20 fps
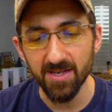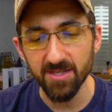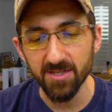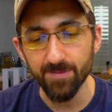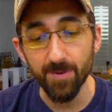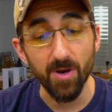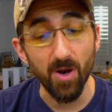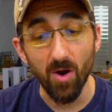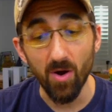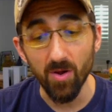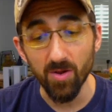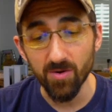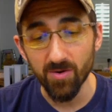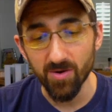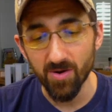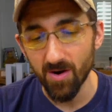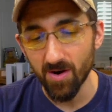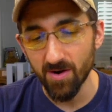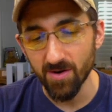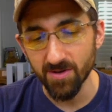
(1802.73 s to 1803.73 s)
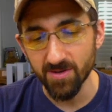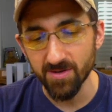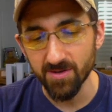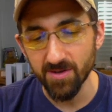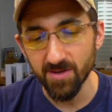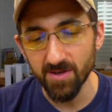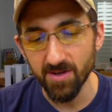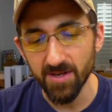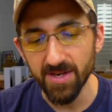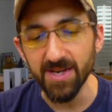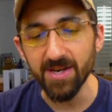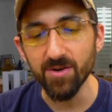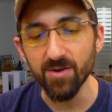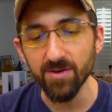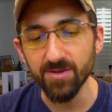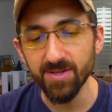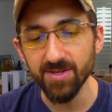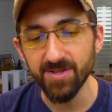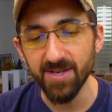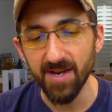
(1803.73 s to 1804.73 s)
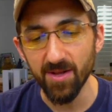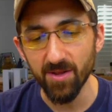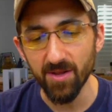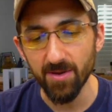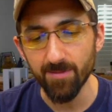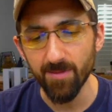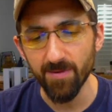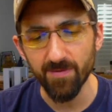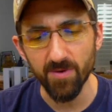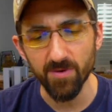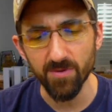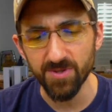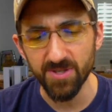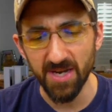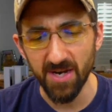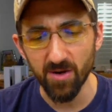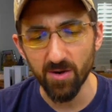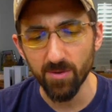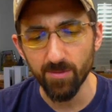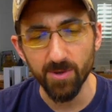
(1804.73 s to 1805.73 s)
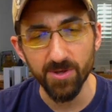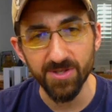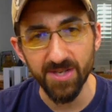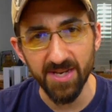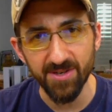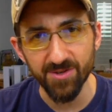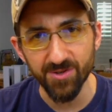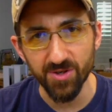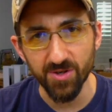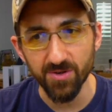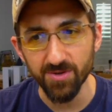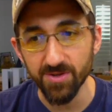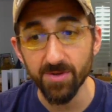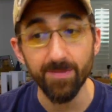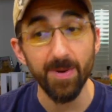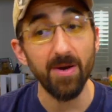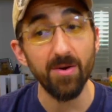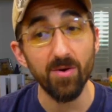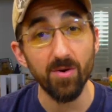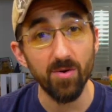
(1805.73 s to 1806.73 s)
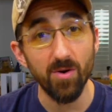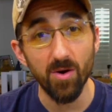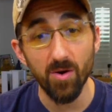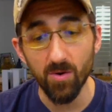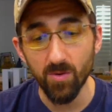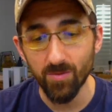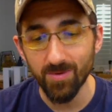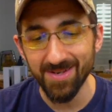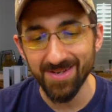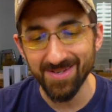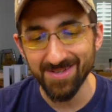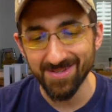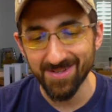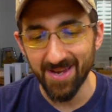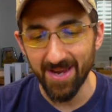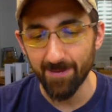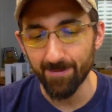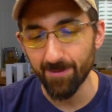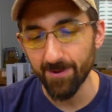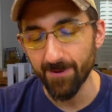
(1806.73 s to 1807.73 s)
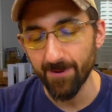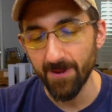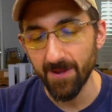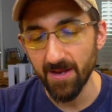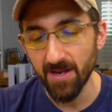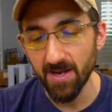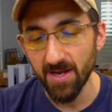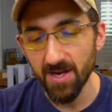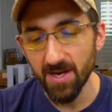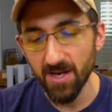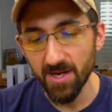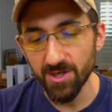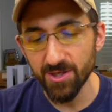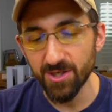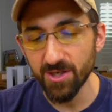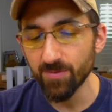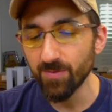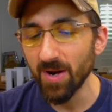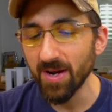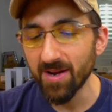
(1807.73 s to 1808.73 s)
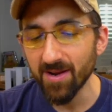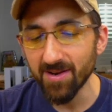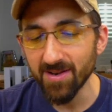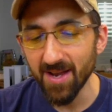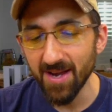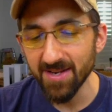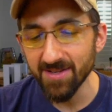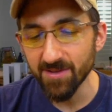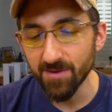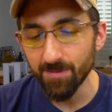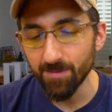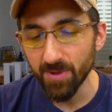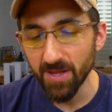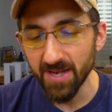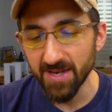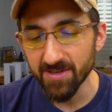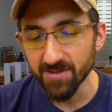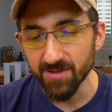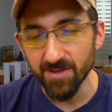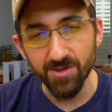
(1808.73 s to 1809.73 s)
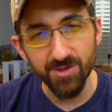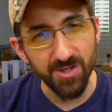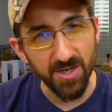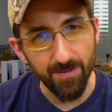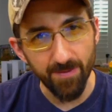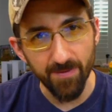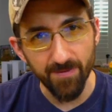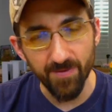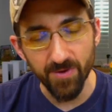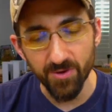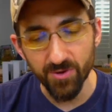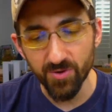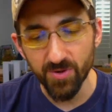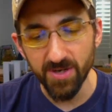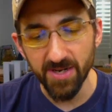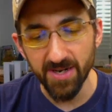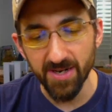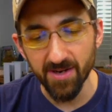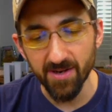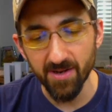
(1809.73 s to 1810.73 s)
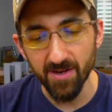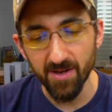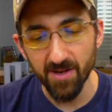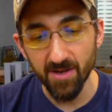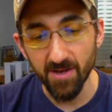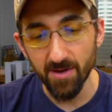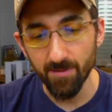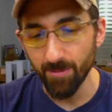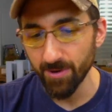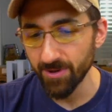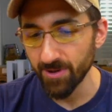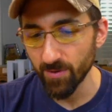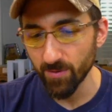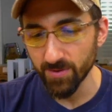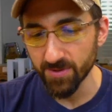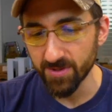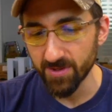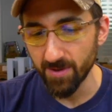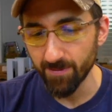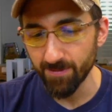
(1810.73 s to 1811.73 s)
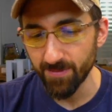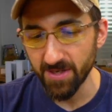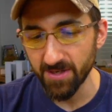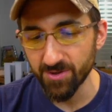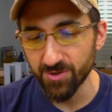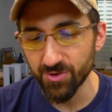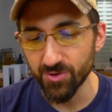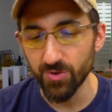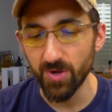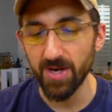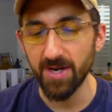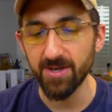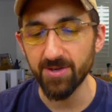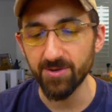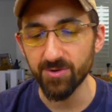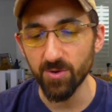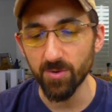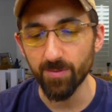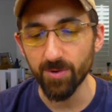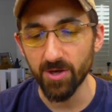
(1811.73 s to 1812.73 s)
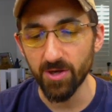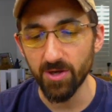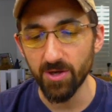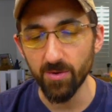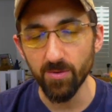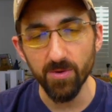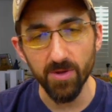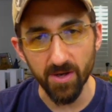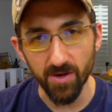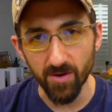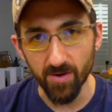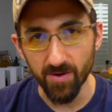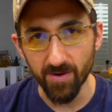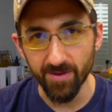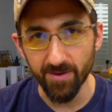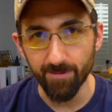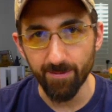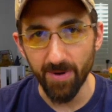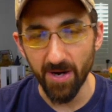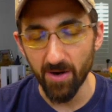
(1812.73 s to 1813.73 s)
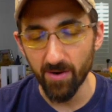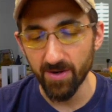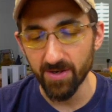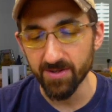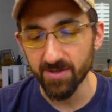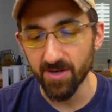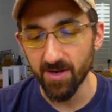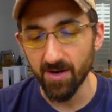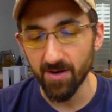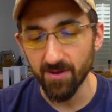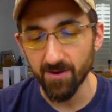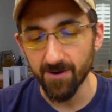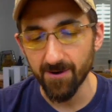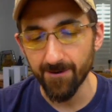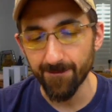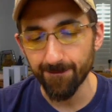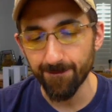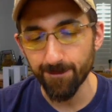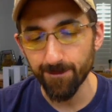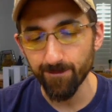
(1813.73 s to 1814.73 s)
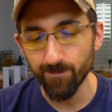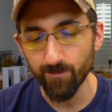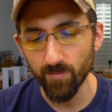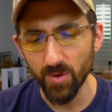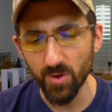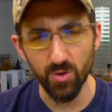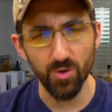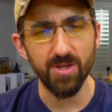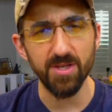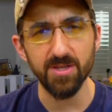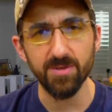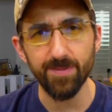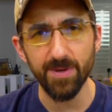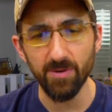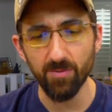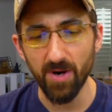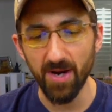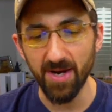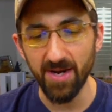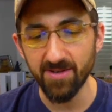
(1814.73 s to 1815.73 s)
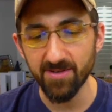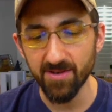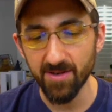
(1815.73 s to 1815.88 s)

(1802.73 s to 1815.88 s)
but all her heart eager to tell him of those terrible dangers about her own escape. She recognized the place, the shape of the tree, but there was something strange or peculiar in the berry's color. Could this be right?